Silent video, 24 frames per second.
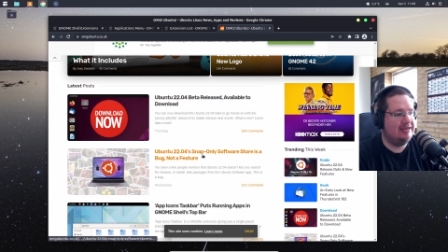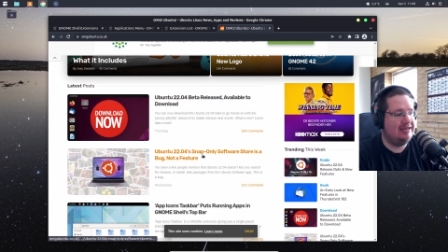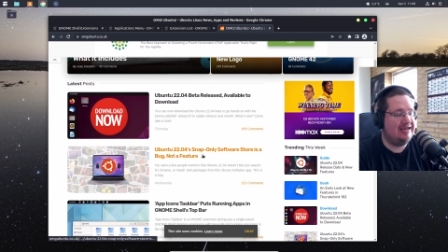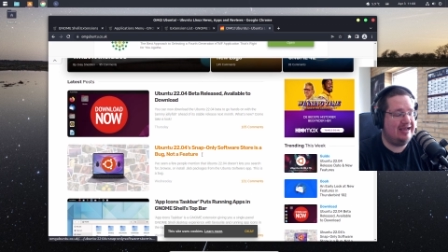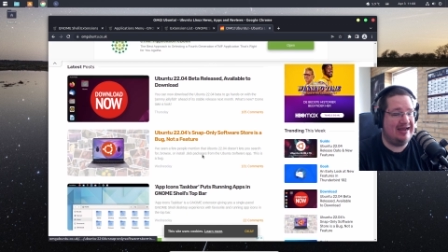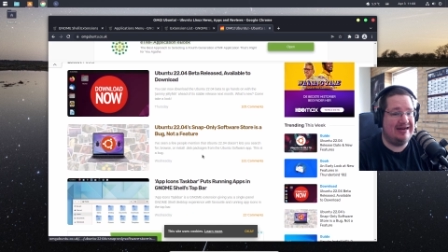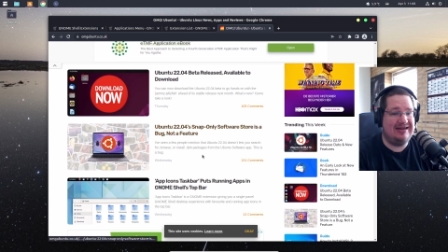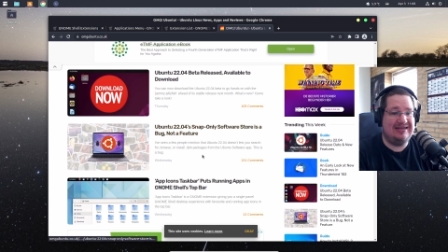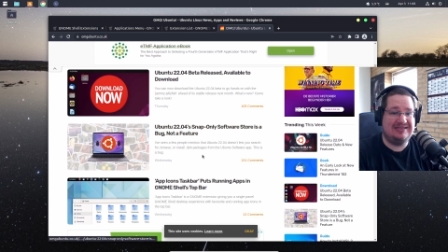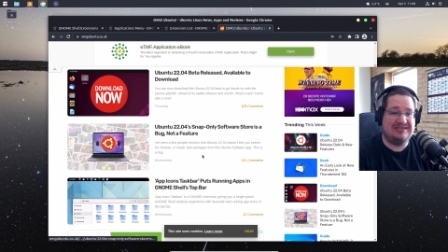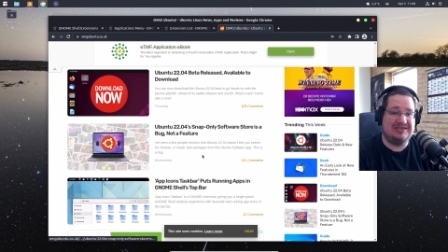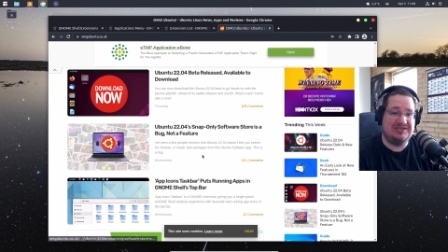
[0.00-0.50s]

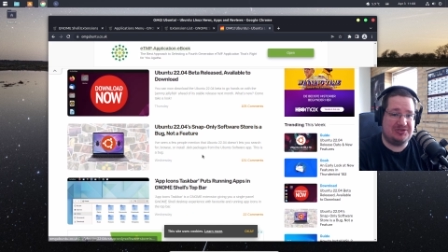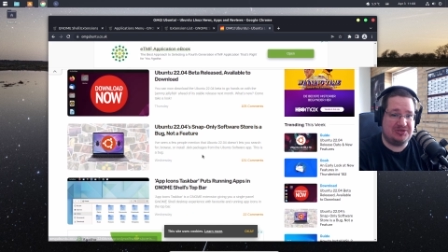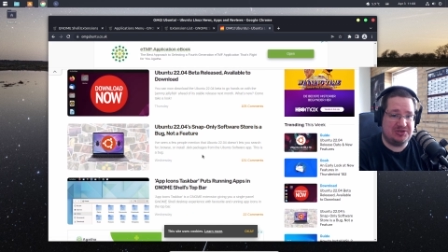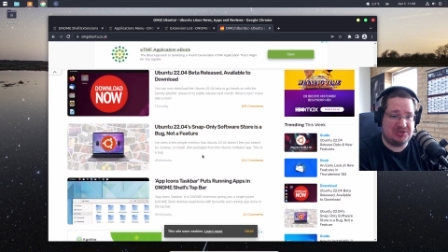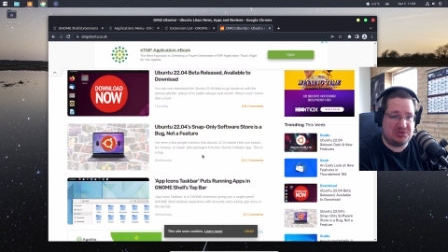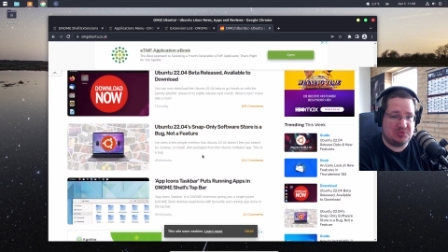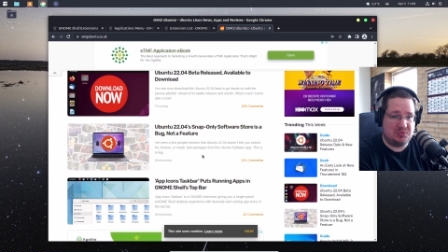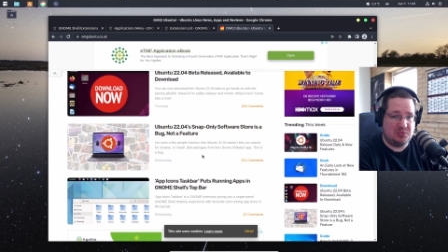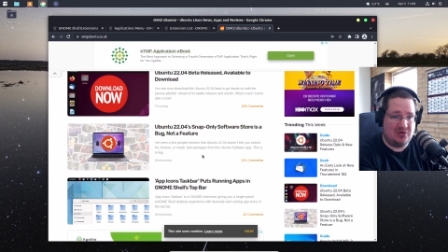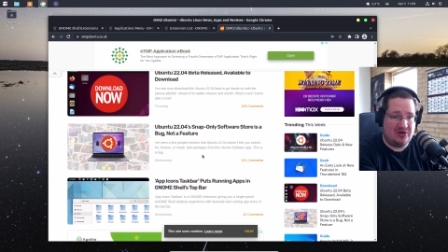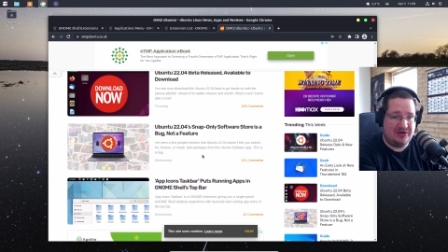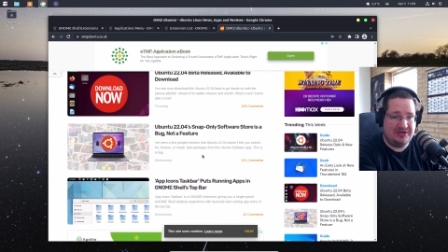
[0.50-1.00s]
And this is
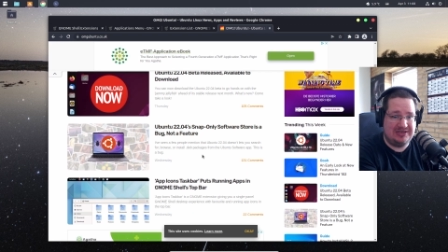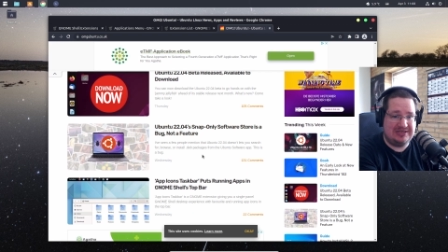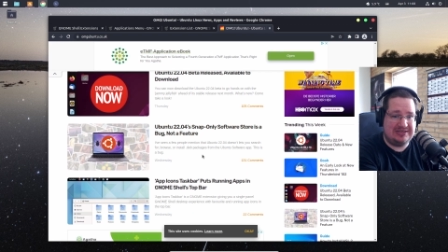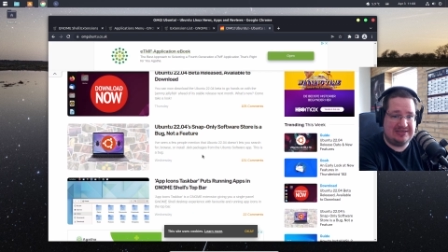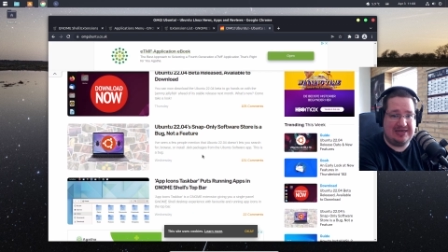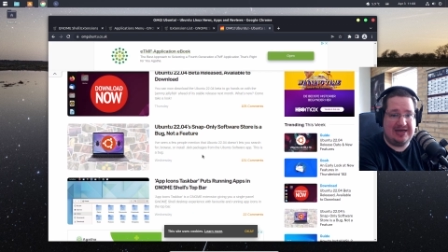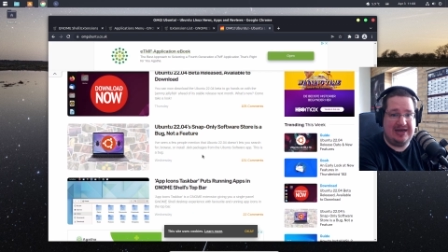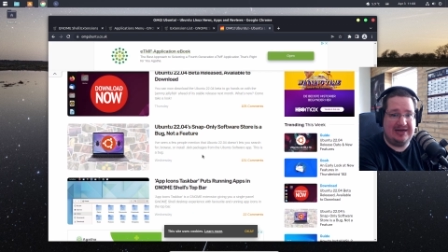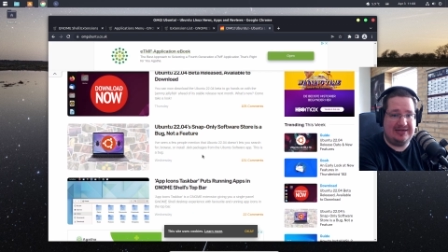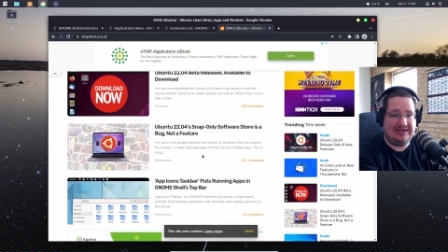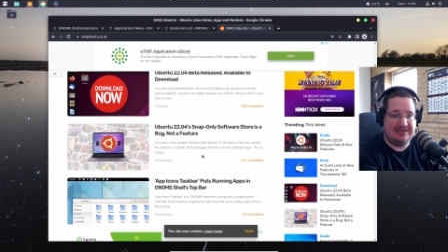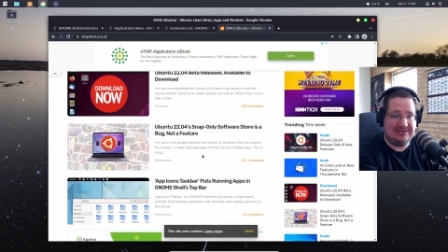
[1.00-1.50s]
just one
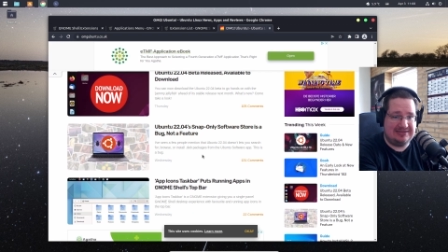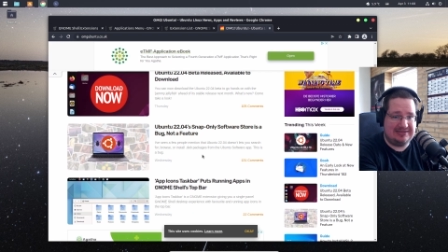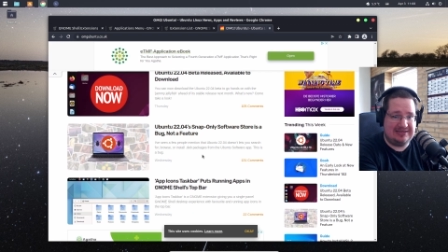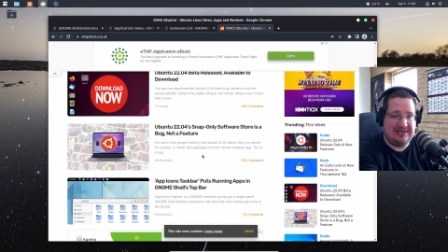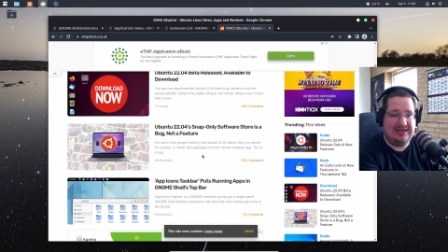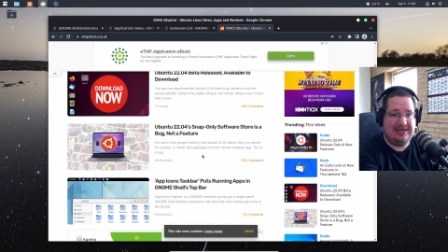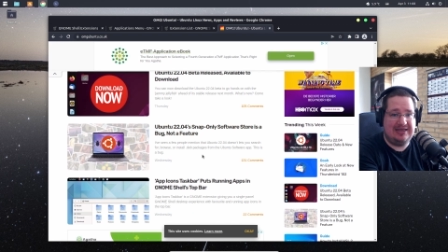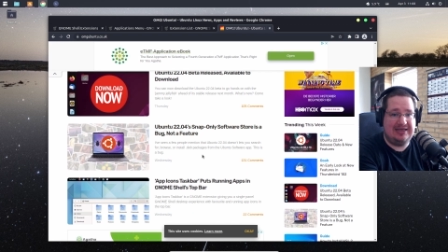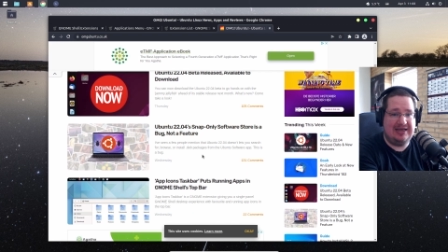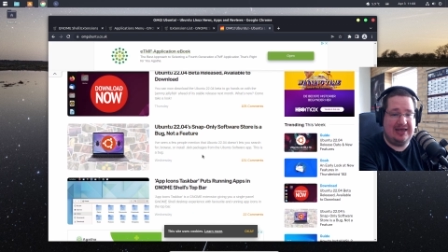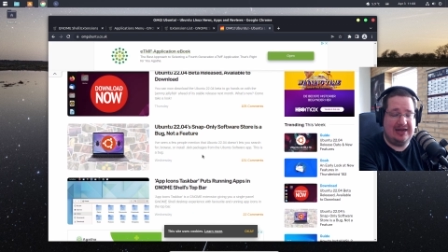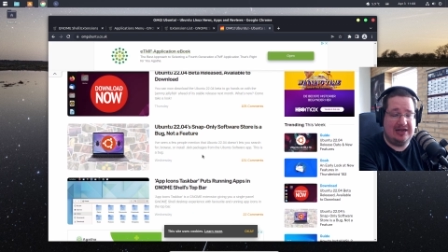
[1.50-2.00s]
site that's
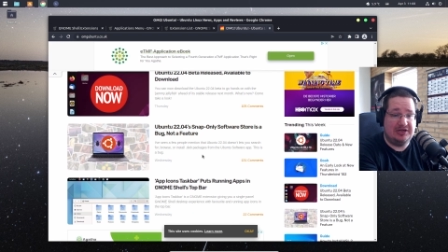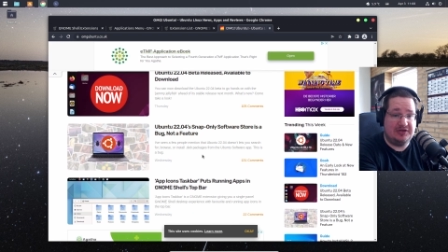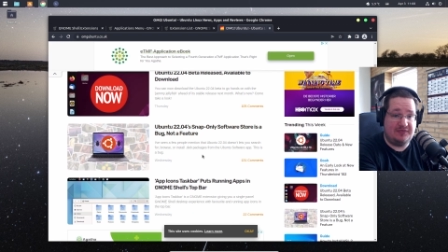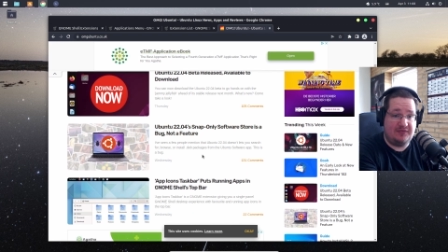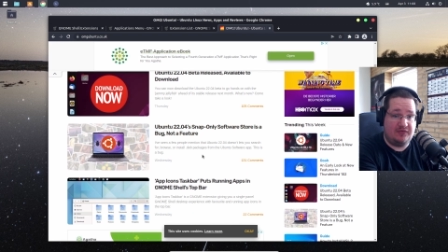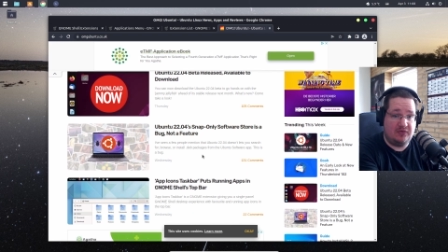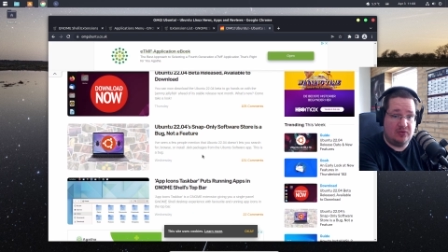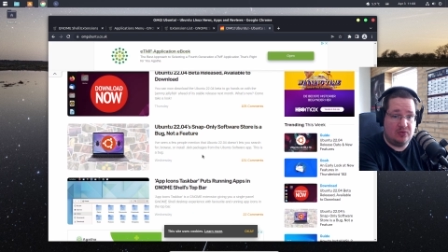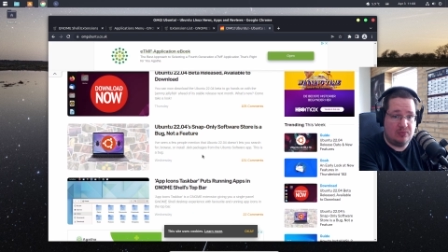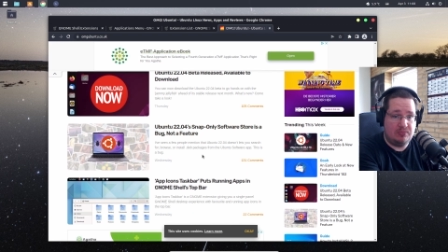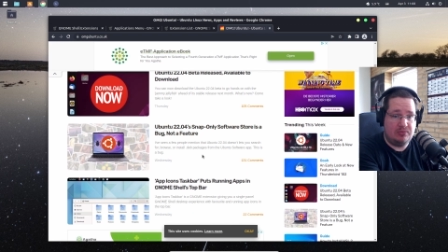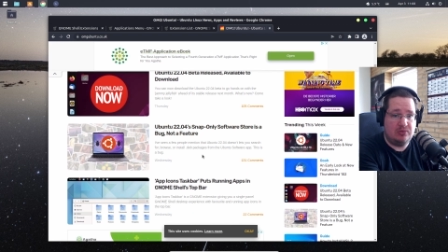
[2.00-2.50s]
dedicated
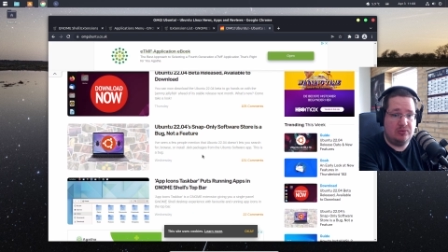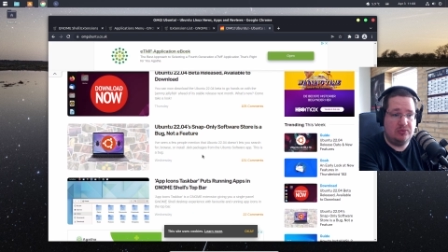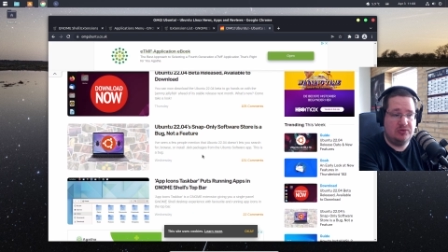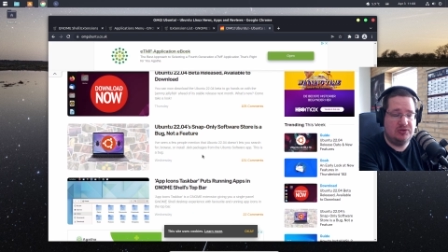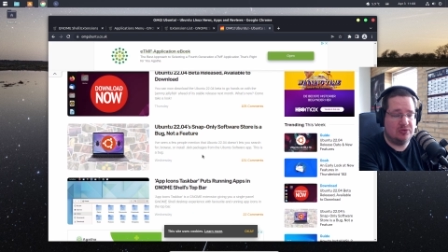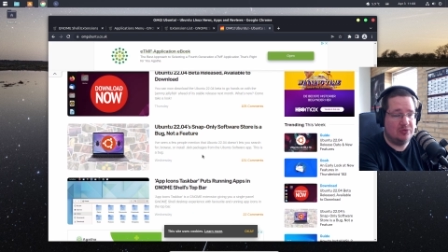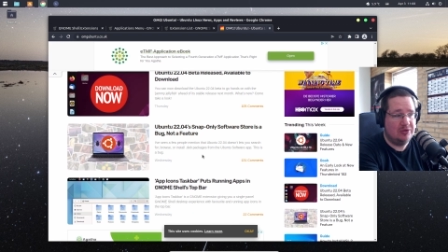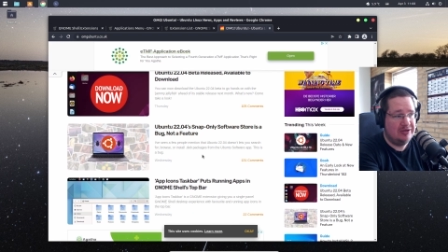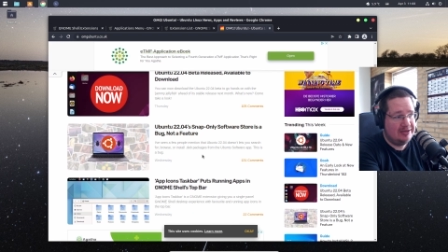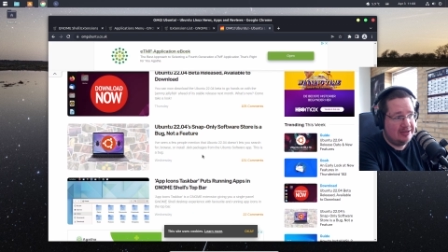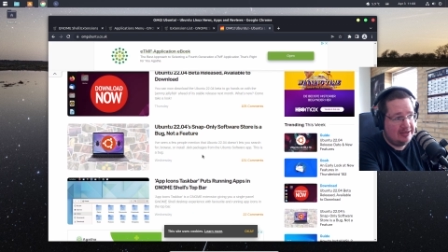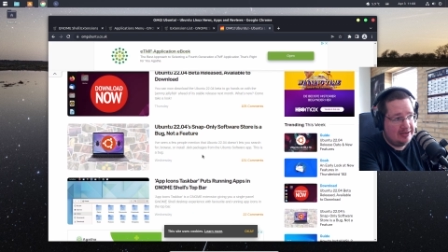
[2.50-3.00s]
for Ubuntu.